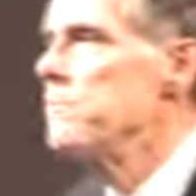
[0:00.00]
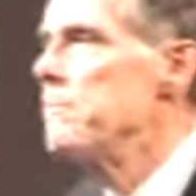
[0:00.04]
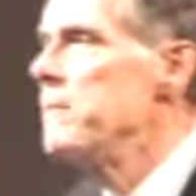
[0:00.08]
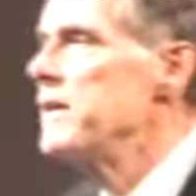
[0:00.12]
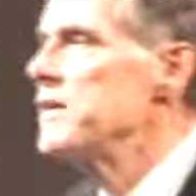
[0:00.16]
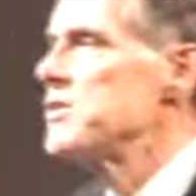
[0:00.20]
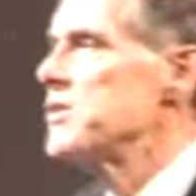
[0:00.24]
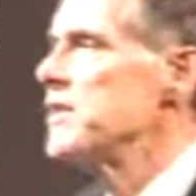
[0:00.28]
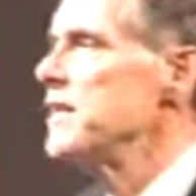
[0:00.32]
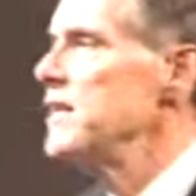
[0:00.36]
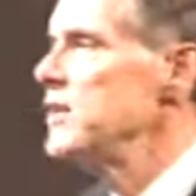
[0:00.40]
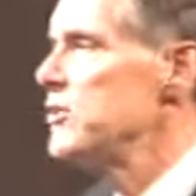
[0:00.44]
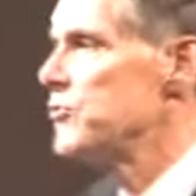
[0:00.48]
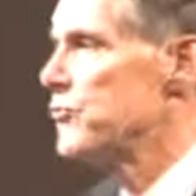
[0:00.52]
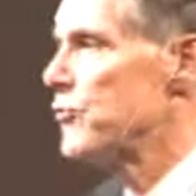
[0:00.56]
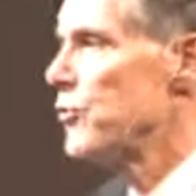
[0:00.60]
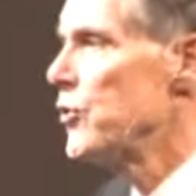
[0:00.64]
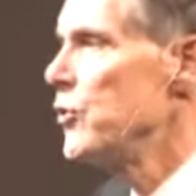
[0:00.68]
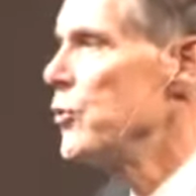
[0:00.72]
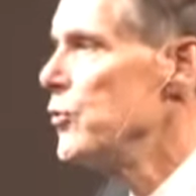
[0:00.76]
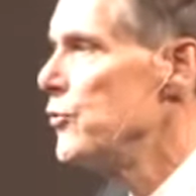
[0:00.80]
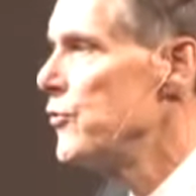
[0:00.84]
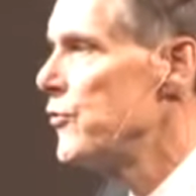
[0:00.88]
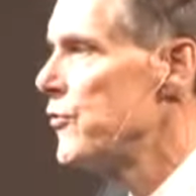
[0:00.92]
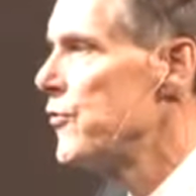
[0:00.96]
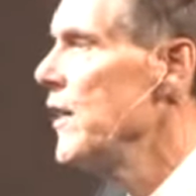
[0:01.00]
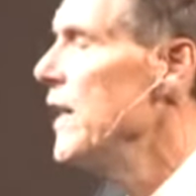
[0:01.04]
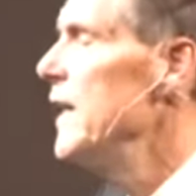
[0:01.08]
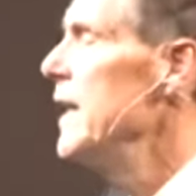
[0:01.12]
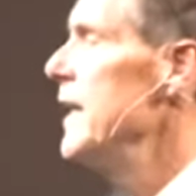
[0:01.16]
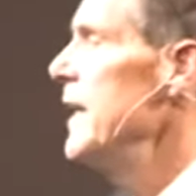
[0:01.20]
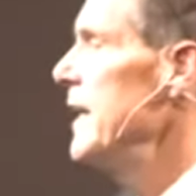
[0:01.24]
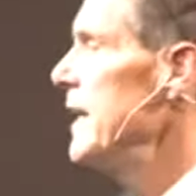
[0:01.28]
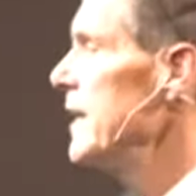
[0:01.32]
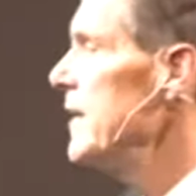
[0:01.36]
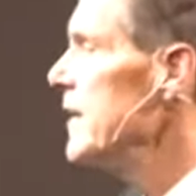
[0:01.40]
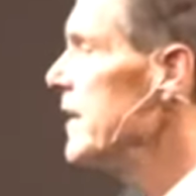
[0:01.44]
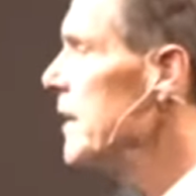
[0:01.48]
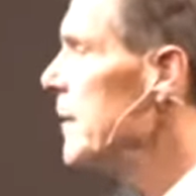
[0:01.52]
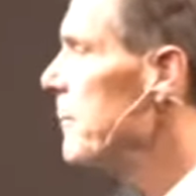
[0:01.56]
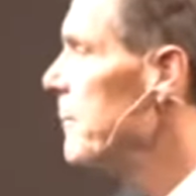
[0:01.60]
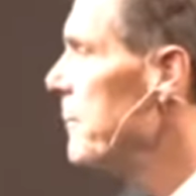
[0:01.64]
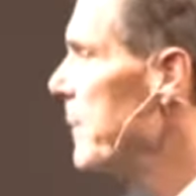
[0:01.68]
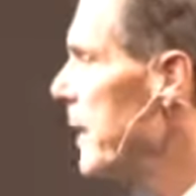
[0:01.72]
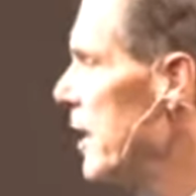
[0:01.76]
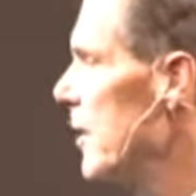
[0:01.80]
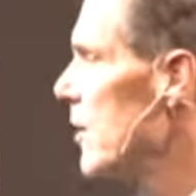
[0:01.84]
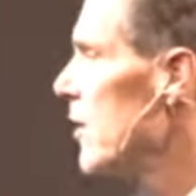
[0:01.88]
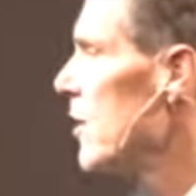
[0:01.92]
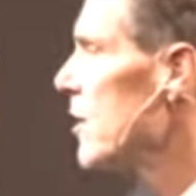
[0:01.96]
missing truth in the
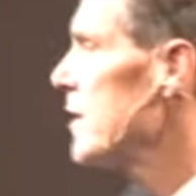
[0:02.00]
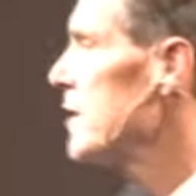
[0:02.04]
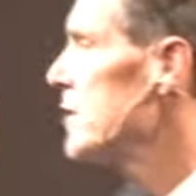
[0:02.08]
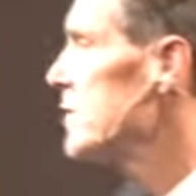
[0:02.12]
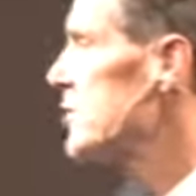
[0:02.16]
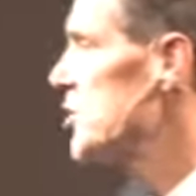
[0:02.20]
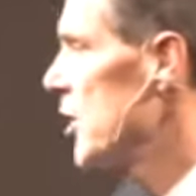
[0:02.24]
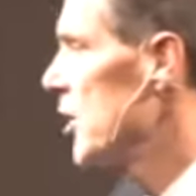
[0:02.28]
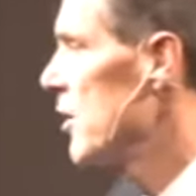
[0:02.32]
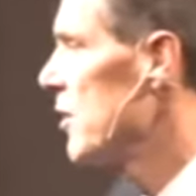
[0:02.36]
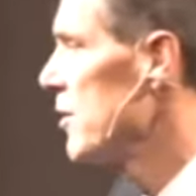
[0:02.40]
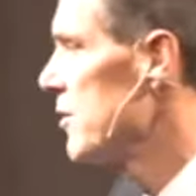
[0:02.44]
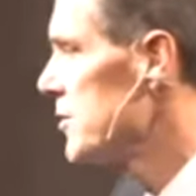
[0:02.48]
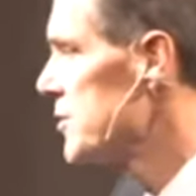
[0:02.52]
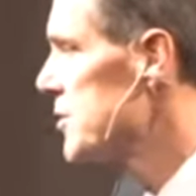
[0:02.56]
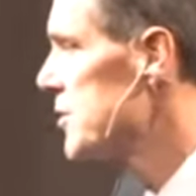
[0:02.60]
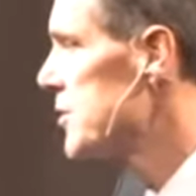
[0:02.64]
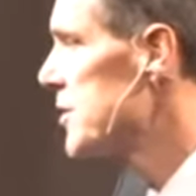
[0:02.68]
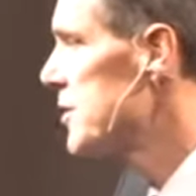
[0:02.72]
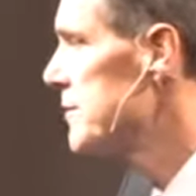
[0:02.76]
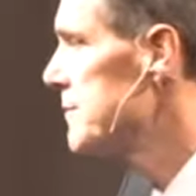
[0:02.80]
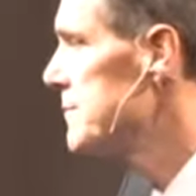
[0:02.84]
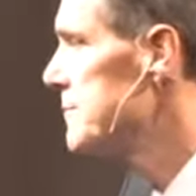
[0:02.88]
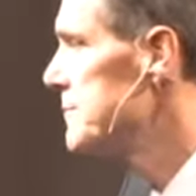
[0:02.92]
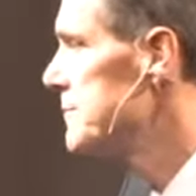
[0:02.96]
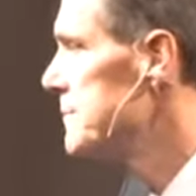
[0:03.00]
American church.